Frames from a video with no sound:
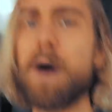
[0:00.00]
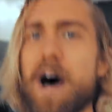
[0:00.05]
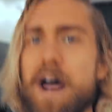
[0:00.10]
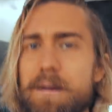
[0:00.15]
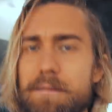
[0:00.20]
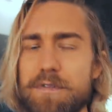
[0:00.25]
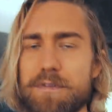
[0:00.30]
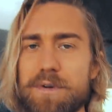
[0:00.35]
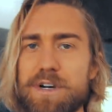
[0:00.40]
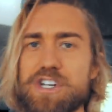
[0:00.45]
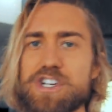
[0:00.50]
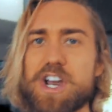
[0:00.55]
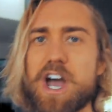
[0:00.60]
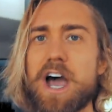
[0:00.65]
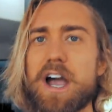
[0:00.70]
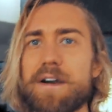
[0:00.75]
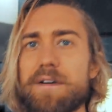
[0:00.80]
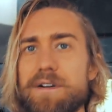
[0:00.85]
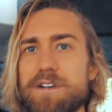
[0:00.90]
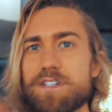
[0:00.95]
bottom three
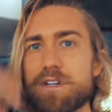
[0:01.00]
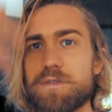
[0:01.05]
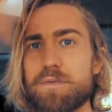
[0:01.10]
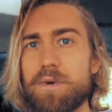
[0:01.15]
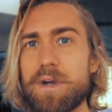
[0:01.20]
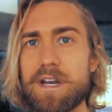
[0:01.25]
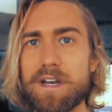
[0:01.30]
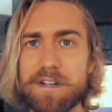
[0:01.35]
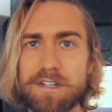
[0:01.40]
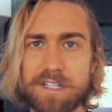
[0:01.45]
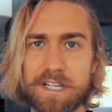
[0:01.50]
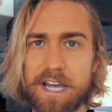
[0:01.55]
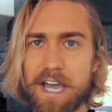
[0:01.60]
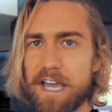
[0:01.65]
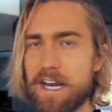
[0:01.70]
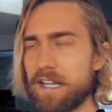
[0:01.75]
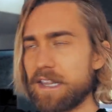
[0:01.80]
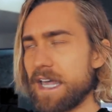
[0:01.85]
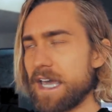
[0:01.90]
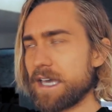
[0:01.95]
chakras and went into
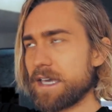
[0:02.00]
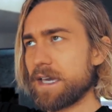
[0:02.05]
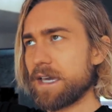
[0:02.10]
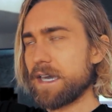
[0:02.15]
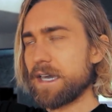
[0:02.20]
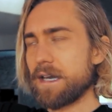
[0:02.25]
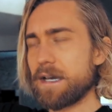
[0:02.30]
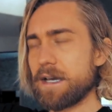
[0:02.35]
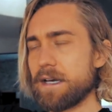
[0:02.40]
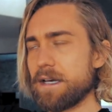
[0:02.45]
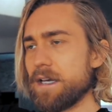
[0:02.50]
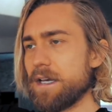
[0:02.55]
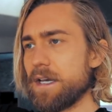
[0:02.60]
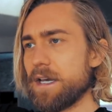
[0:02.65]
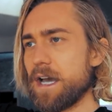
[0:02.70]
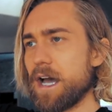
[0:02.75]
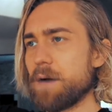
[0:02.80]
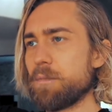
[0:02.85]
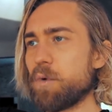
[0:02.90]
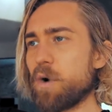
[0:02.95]
kind of like a
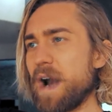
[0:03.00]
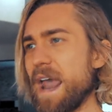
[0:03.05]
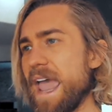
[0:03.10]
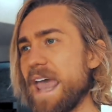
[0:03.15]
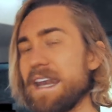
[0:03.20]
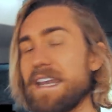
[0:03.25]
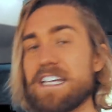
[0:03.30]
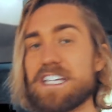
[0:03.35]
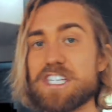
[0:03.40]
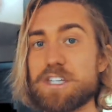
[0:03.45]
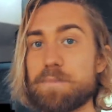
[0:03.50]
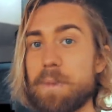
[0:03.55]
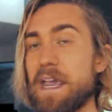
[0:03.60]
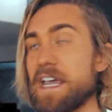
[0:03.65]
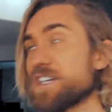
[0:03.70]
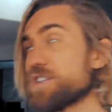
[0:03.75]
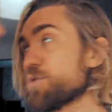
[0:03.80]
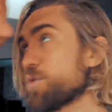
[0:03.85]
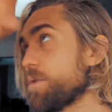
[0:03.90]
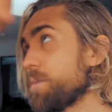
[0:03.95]
more heady
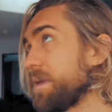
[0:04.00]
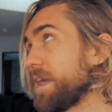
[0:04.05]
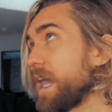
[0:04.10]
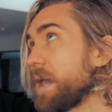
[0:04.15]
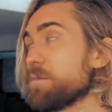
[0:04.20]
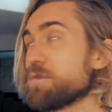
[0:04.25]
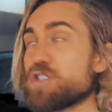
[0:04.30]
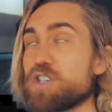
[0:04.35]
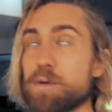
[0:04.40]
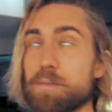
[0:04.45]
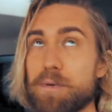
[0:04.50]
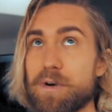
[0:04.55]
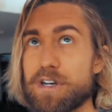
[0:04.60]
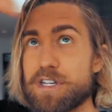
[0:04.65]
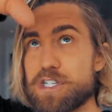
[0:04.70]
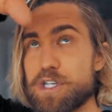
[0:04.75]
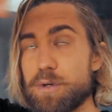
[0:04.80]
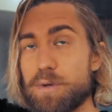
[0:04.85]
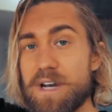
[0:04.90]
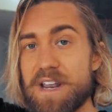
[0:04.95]
space where we became super
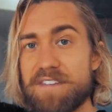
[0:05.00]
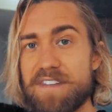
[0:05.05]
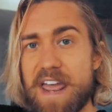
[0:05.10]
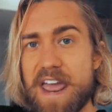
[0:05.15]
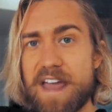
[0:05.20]
intuitive